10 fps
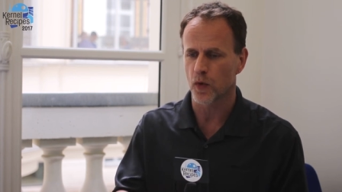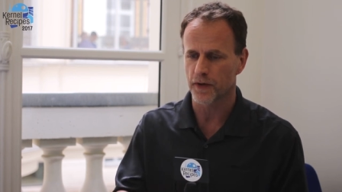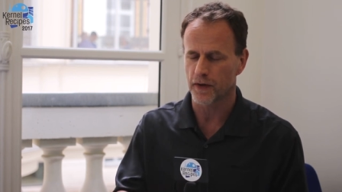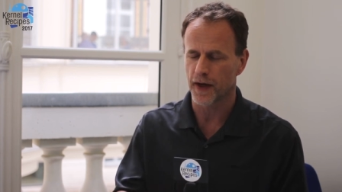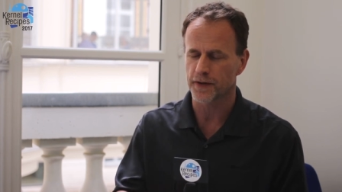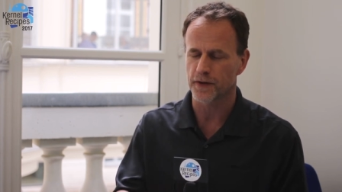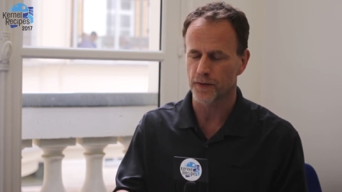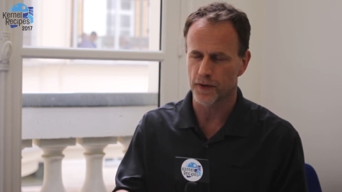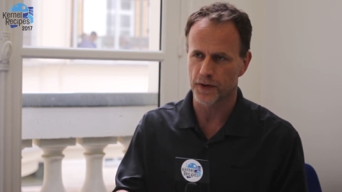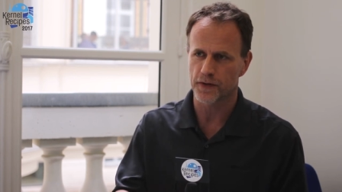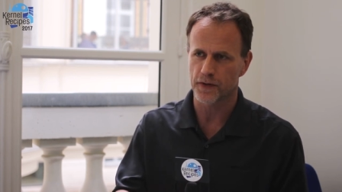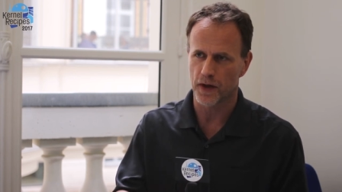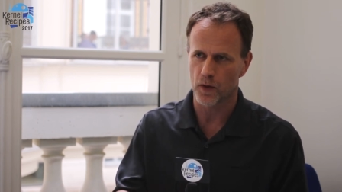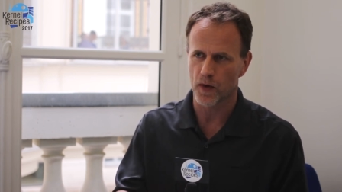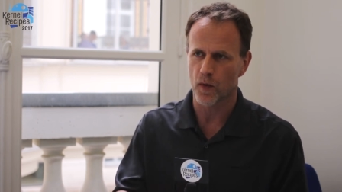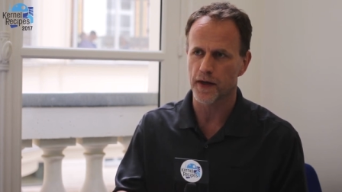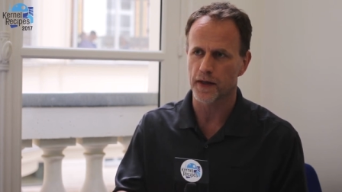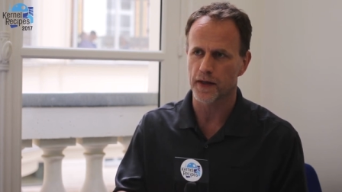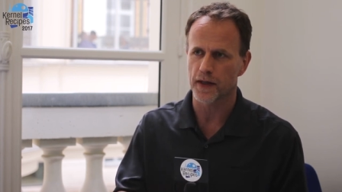one of the classes was uh, rewriting